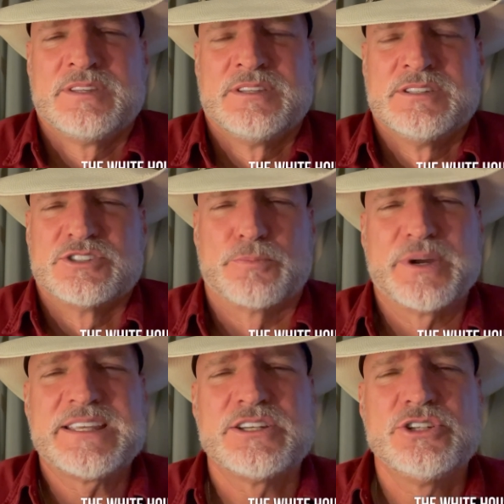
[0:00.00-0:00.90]
So
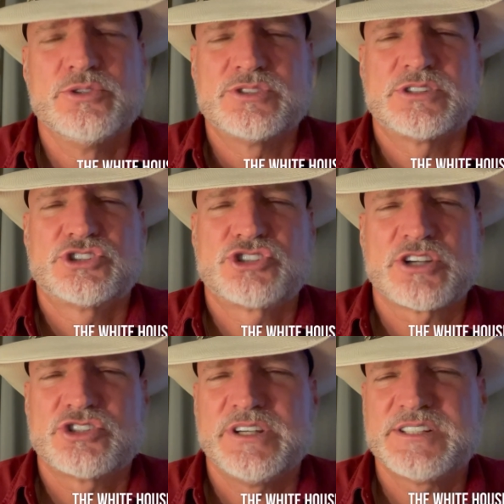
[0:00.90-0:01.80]
breaking news,
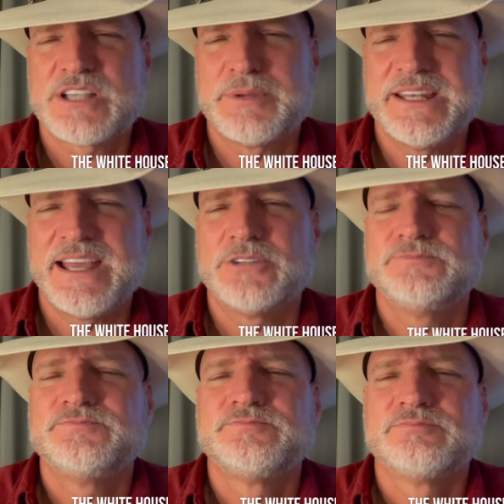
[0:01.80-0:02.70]
structure is coming down.
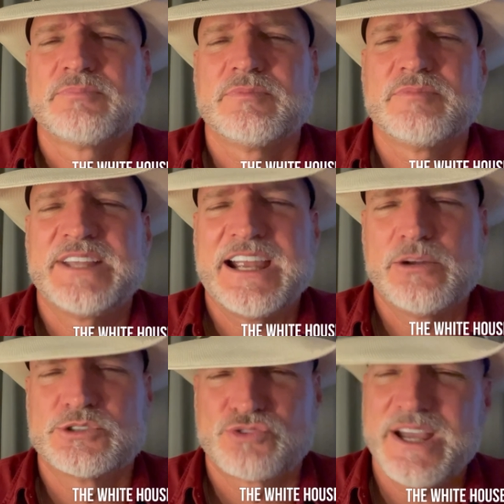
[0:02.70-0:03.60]
Gary
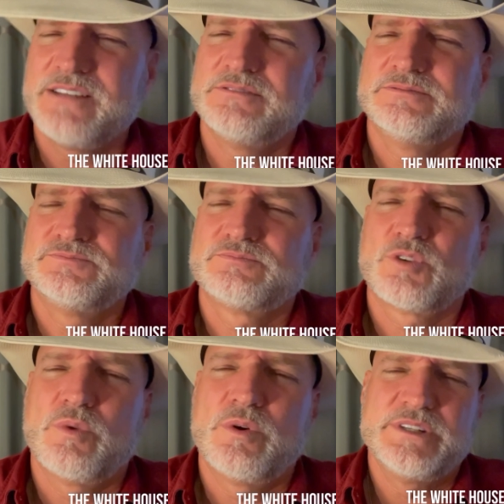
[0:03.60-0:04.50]
was right
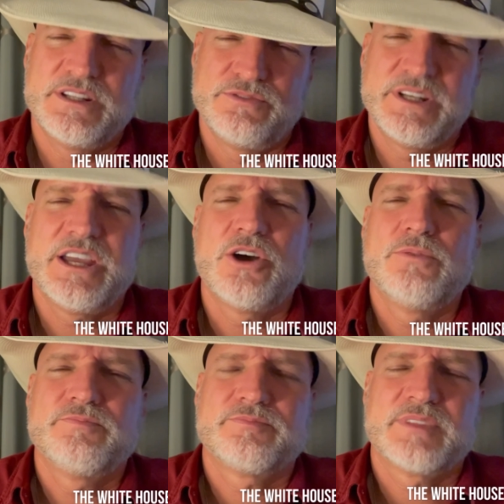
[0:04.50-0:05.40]
when the
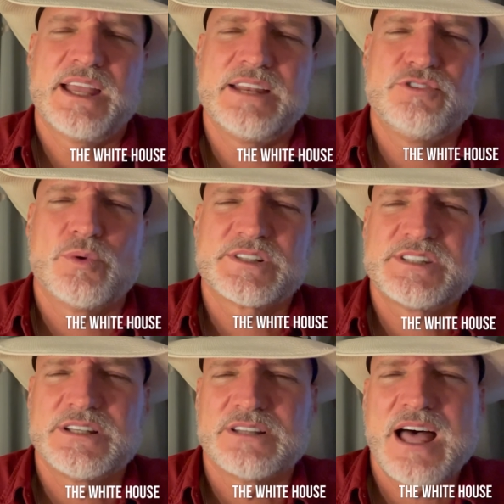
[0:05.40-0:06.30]
video. And if you want to see
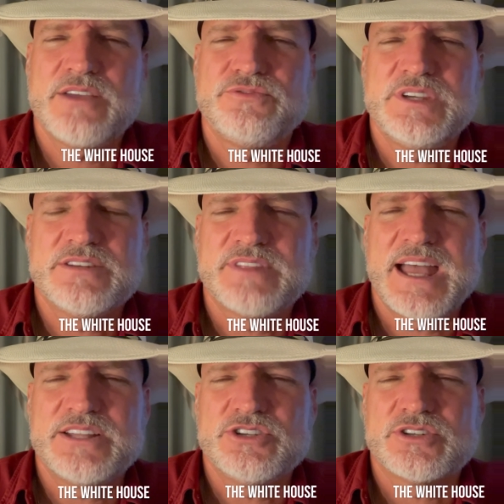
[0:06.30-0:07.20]
the live feed of
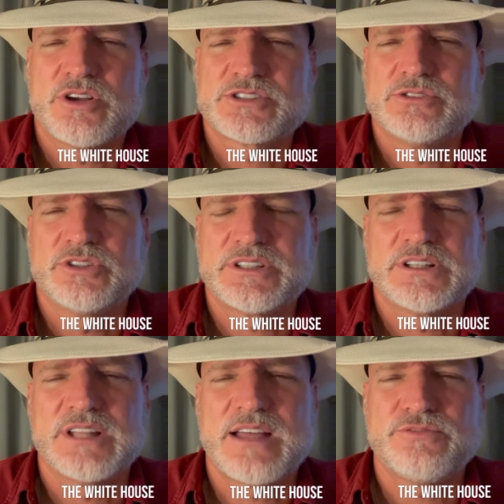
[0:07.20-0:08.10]
that, you can also look into
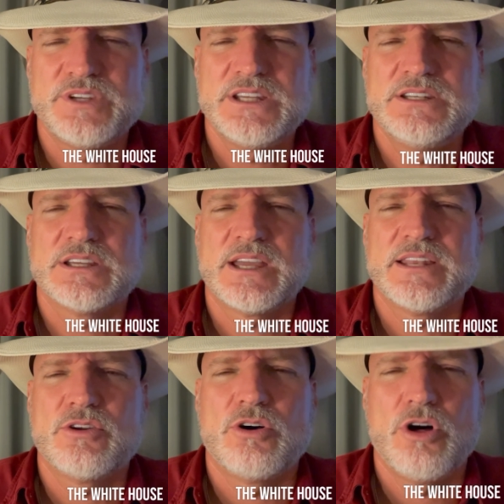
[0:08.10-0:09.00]
live feed and
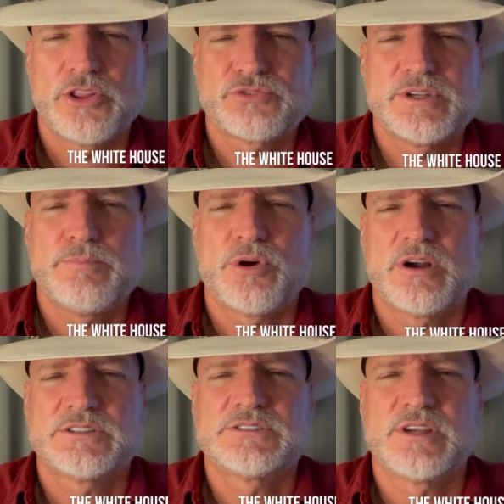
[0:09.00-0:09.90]
all three
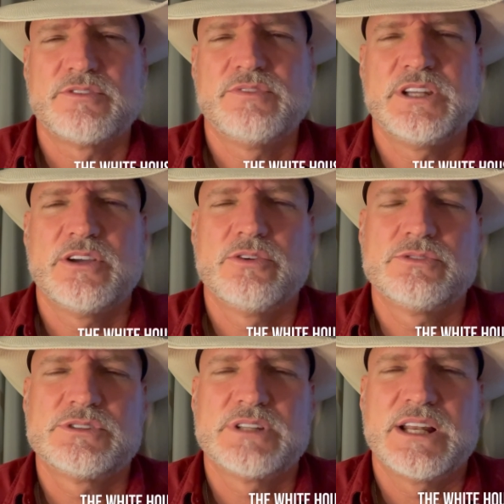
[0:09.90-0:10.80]
parts of the
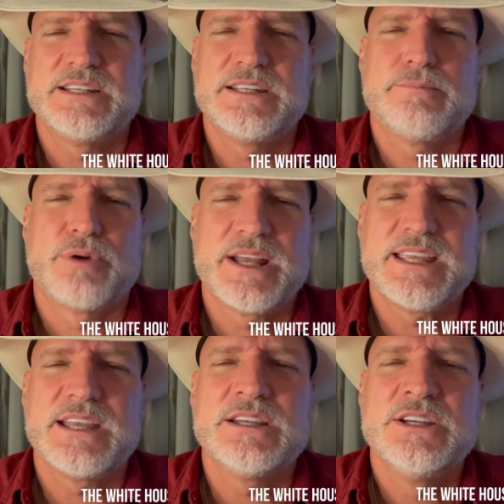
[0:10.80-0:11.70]
videos that I did
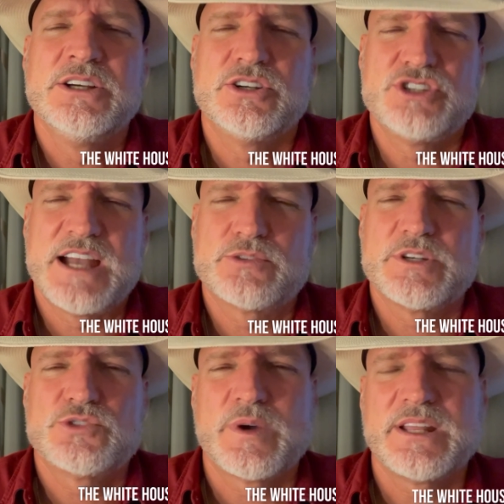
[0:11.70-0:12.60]
breaking on January
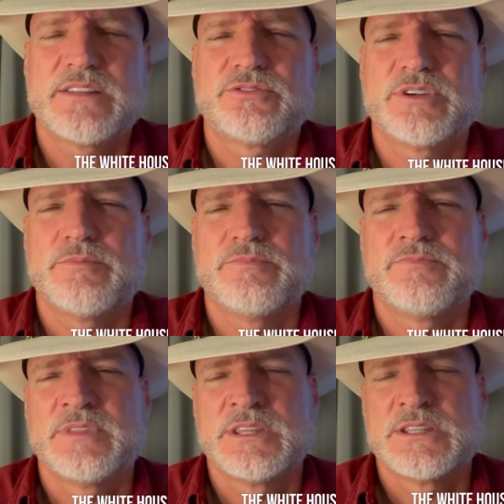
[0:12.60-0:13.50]
20th from
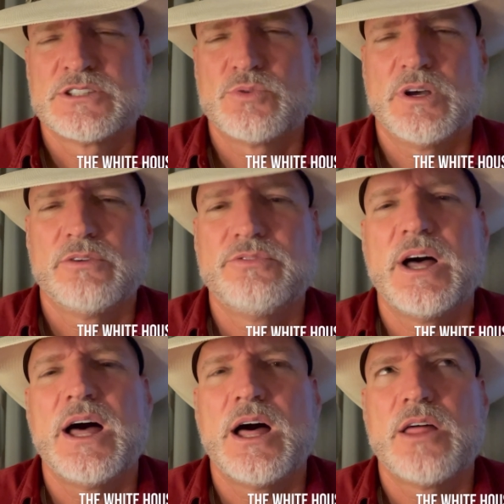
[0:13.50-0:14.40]

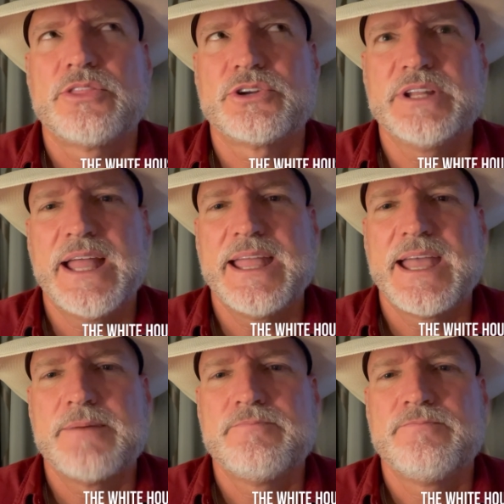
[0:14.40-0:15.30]
12:30 uh,
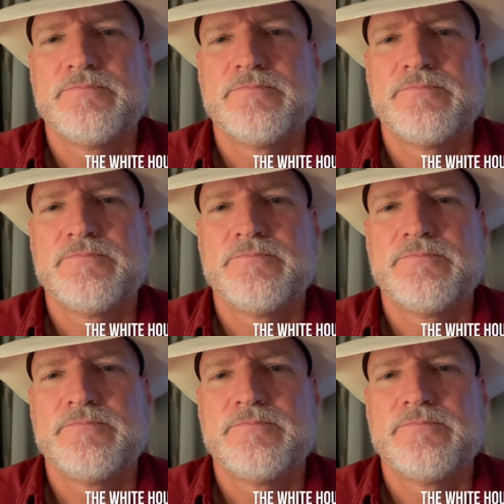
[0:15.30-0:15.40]
a.m.